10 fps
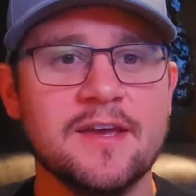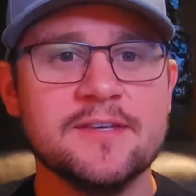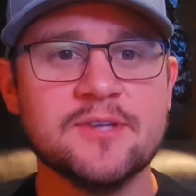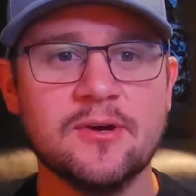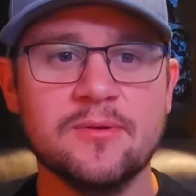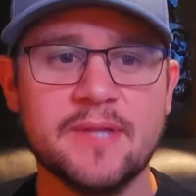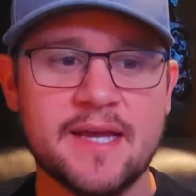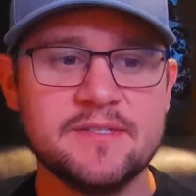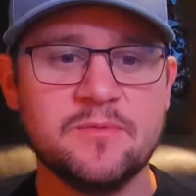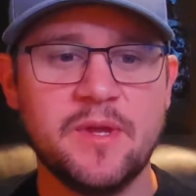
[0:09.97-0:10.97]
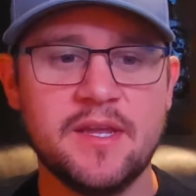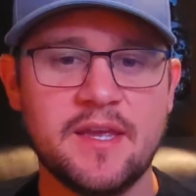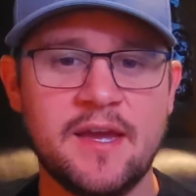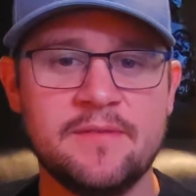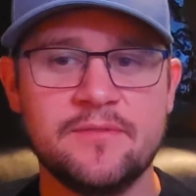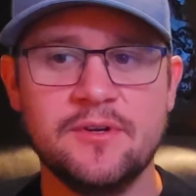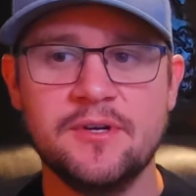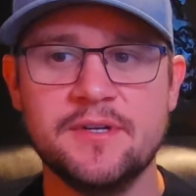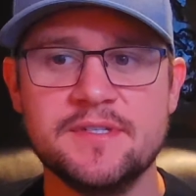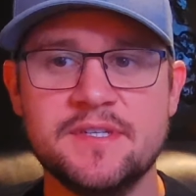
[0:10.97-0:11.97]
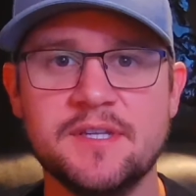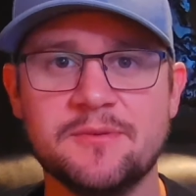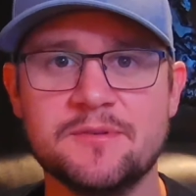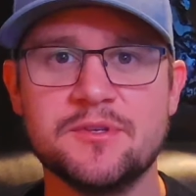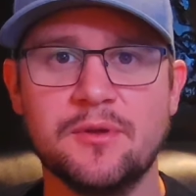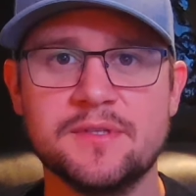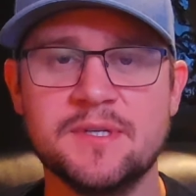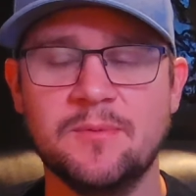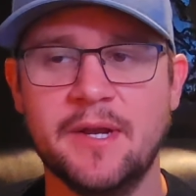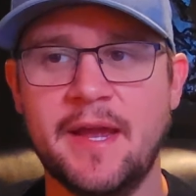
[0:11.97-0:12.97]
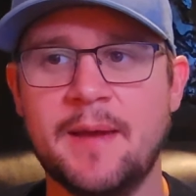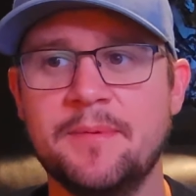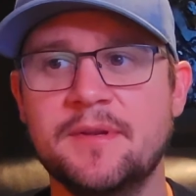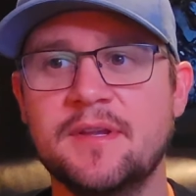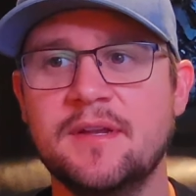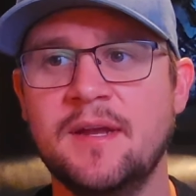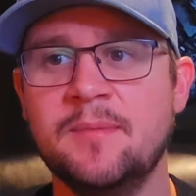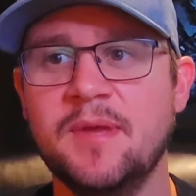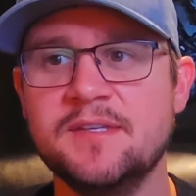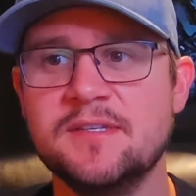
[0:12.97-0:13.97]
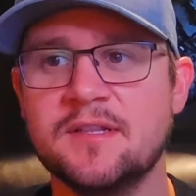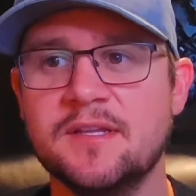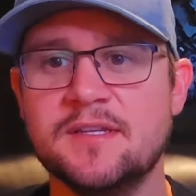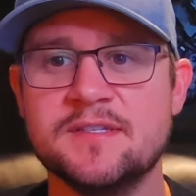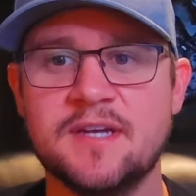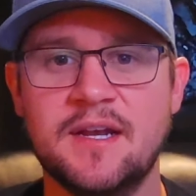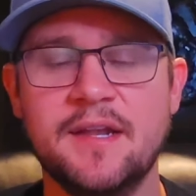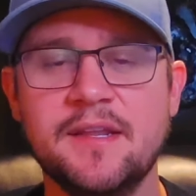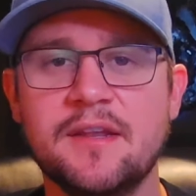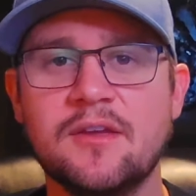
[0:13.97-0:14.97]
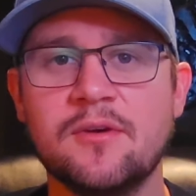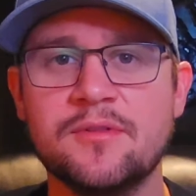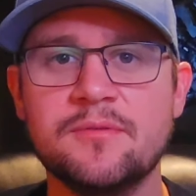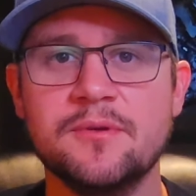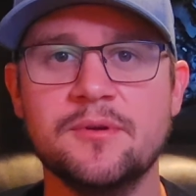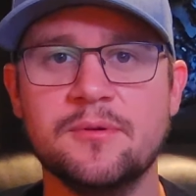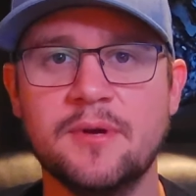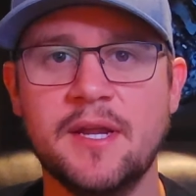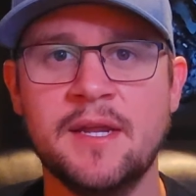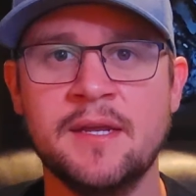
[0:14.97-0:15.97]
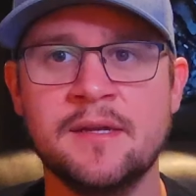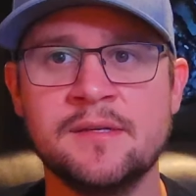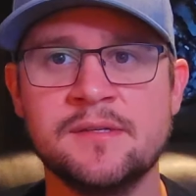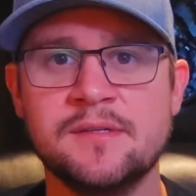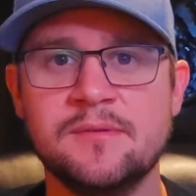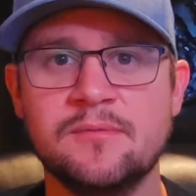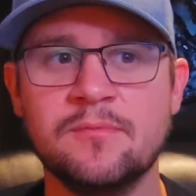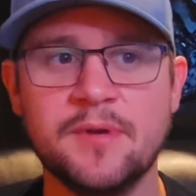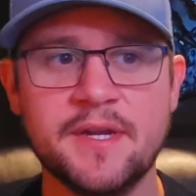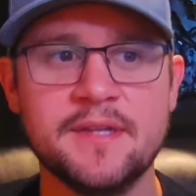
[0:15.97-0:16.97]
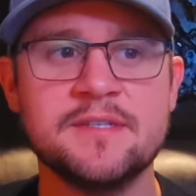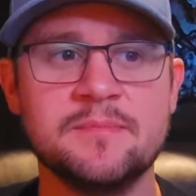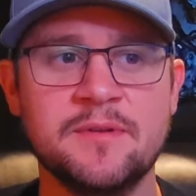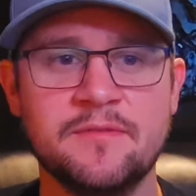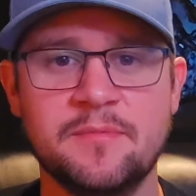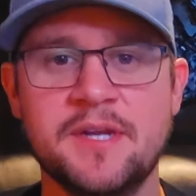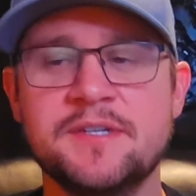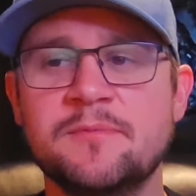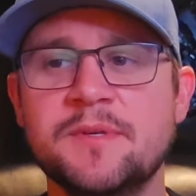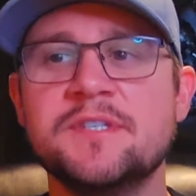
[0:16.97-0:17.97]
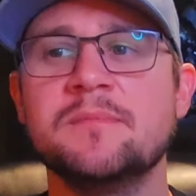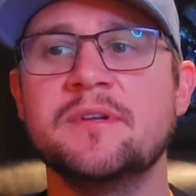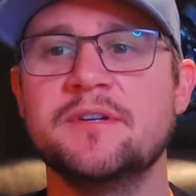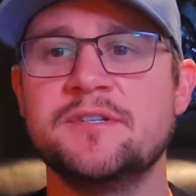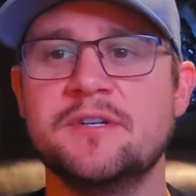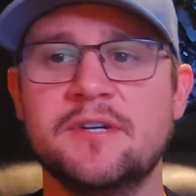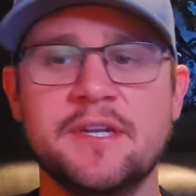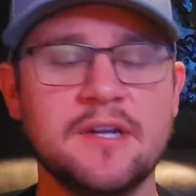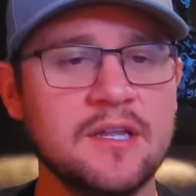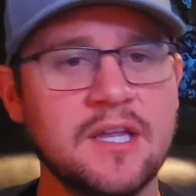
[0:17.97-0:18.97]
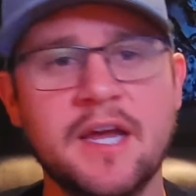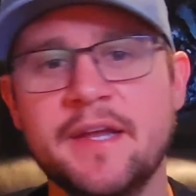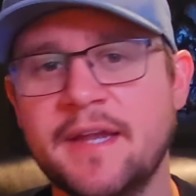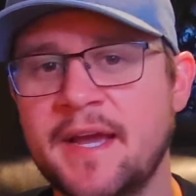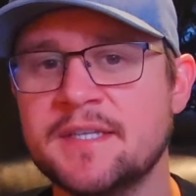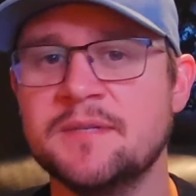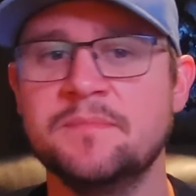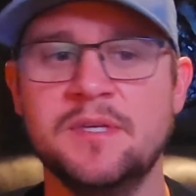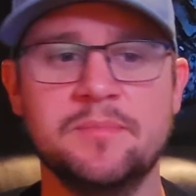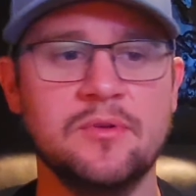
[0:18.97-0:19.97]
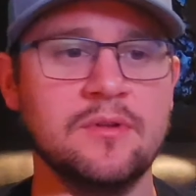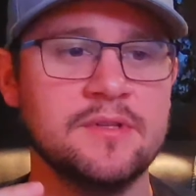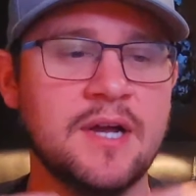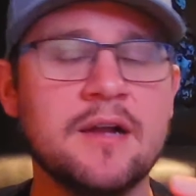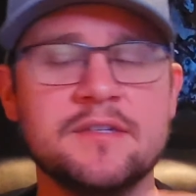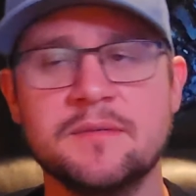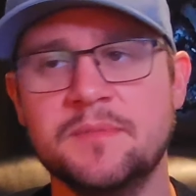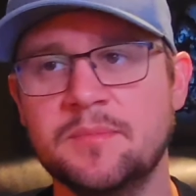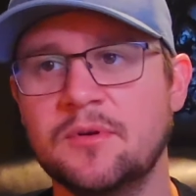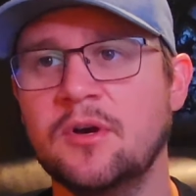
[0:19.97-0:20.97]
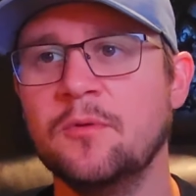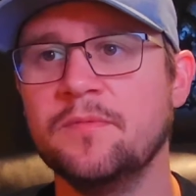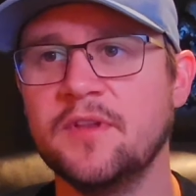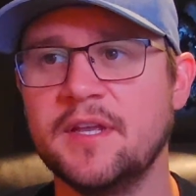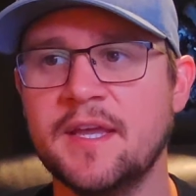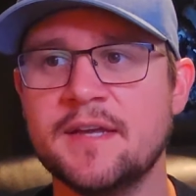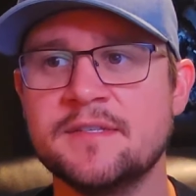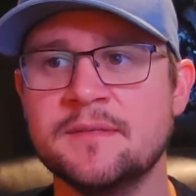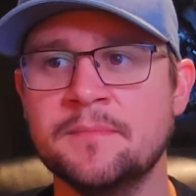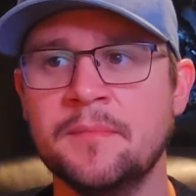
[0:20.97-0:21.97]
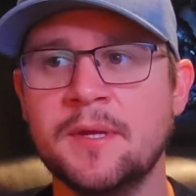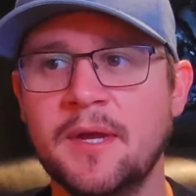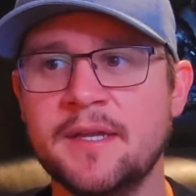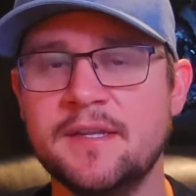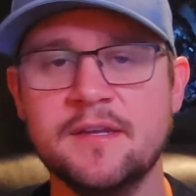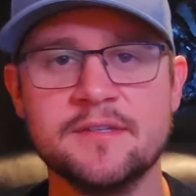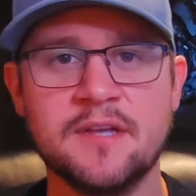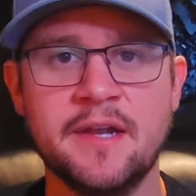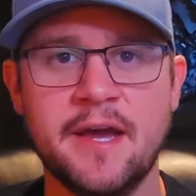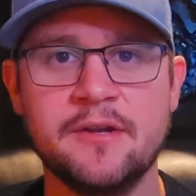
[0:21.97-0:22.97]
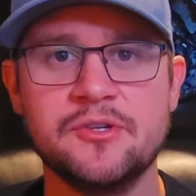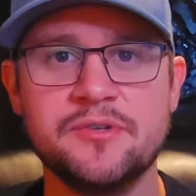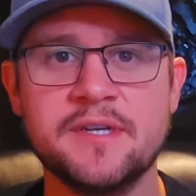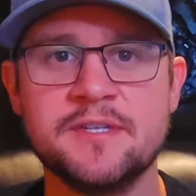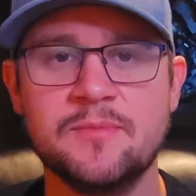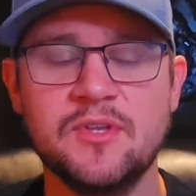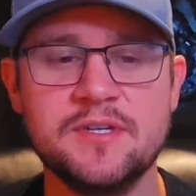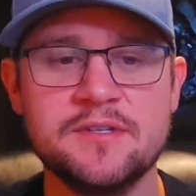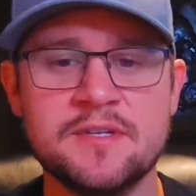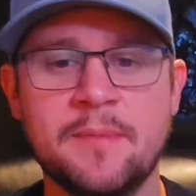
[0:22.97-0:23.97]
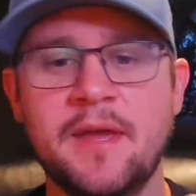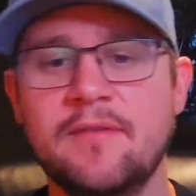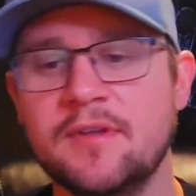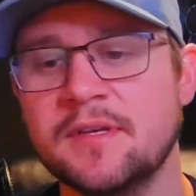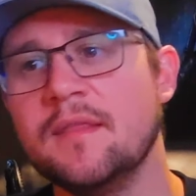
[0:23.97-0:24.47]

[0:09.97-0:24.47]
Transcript: So last week, after seeing the results and what happened, I basically decided I need to go through and read some information, read some literature, get online, ask some people, talk to some people, hopefully get some ideas on how to address some of the issues I'm having.